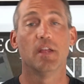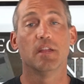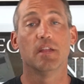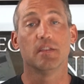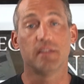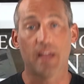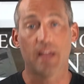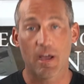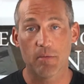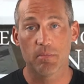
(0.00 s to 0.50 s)

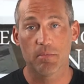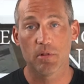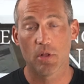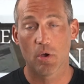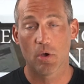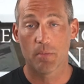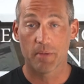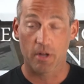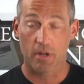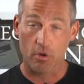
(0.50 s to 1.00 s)
down
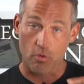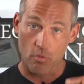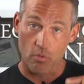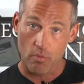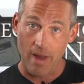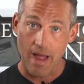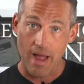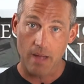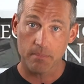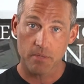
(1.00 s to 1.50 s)
below. I'm gonna
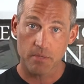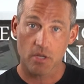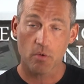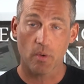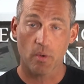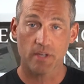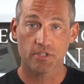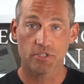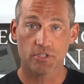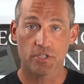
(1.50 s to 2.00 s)
grab the
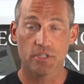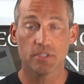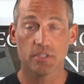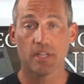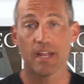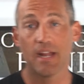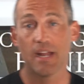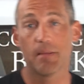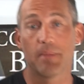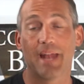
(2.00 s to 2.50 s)
questions
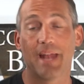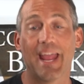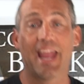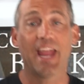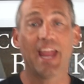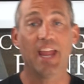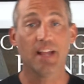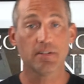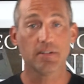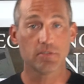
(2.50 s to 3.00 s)
and I'm gonna
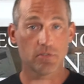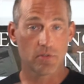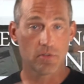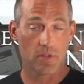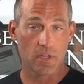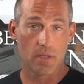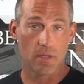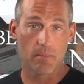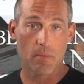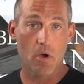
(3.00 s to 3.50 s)
answer
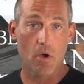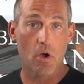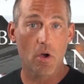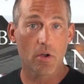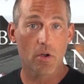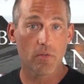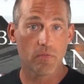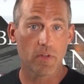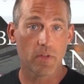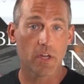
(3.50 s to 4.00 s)
them
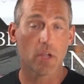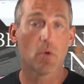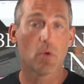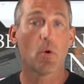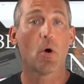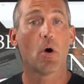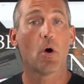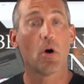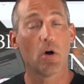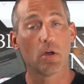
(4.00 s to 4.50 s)
on a
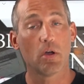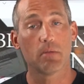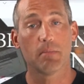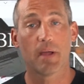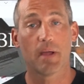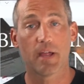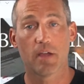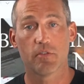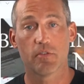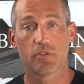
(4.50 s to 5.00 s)
video on
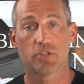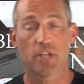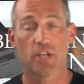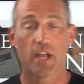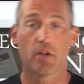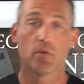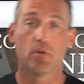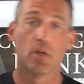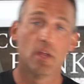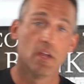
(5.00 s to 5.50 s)
my other
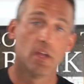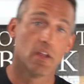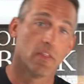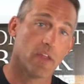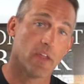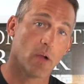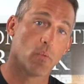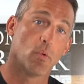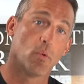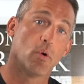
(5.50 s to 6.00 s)
channel.
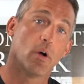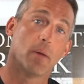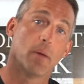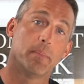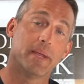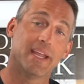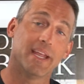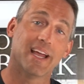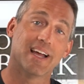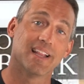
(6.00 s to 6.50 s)
There will
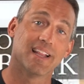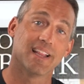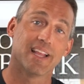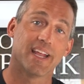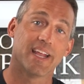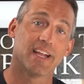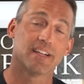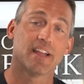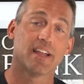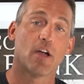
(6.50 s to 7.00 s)
be a
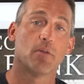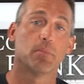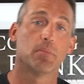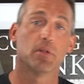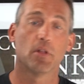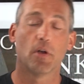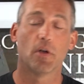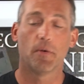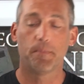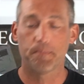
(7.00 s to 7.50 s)
link down
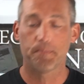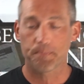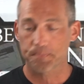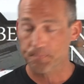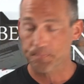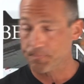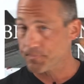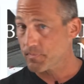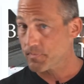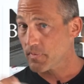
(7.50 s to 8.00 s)
below.
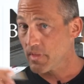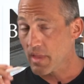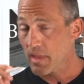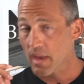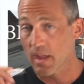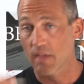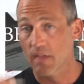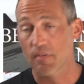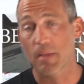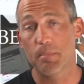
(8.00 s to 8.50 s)

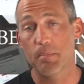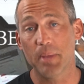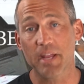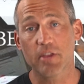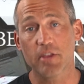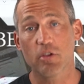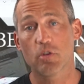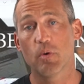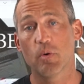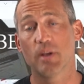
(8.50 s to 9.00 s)
If I
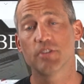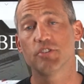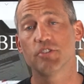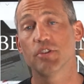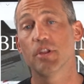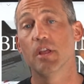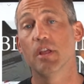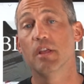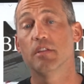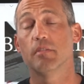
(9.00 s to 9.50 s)
pick your
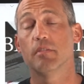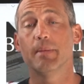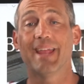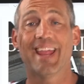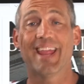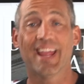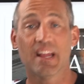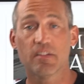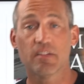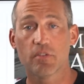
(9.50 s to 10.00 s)
question to
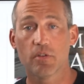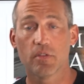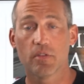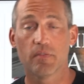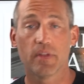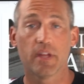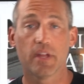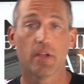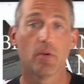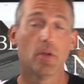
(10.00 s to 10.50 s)
be answered in the
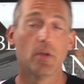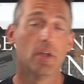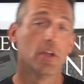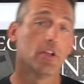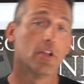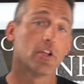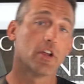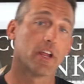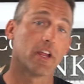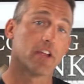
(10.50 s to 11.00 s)
video,
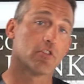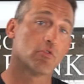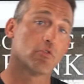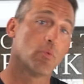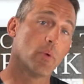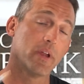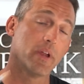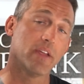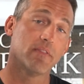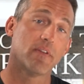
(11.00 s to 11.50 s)
you're gonna get
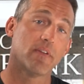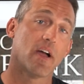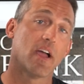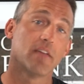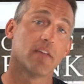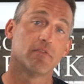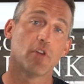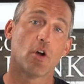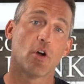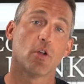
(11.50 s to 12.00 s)

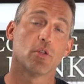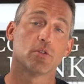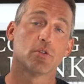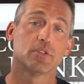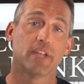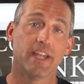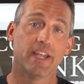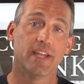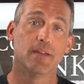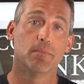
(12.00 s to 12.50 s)

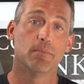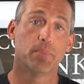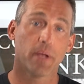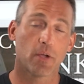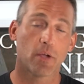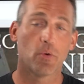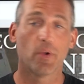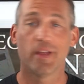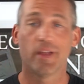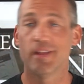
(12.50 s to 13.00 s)
$25 in
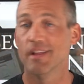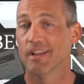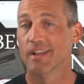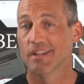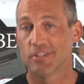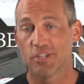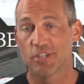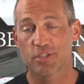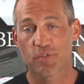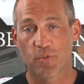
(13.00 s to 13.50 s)
Bitcoin
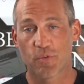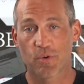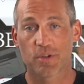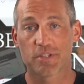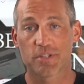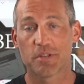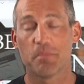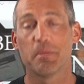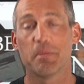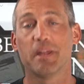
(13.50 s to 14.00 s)
just for
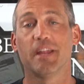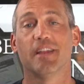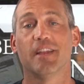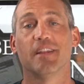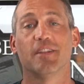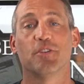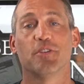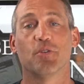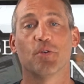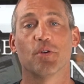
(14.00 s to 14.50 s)

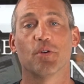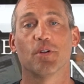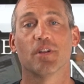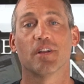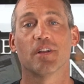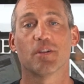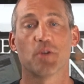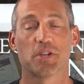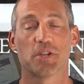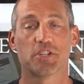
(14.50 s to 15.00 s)
submitting your
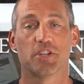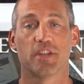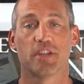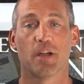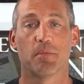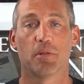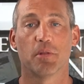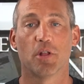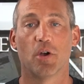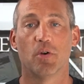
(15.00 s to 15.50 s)
question
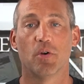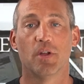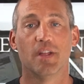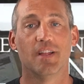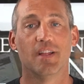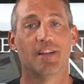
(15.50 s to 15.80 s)
down below. All